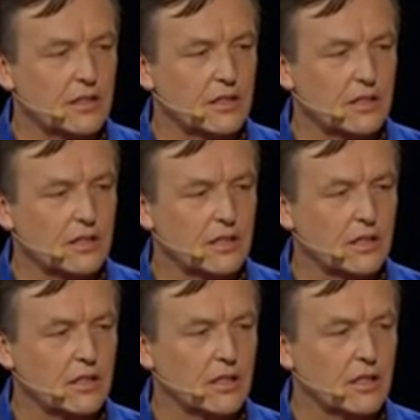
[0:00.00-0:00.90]

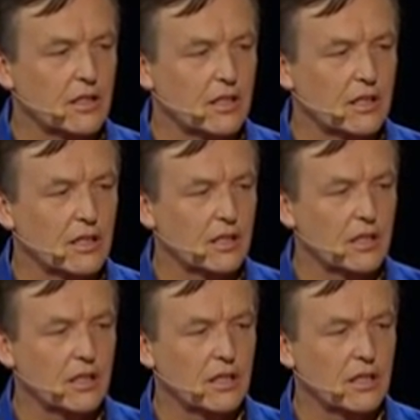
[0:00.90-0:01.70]
(silence)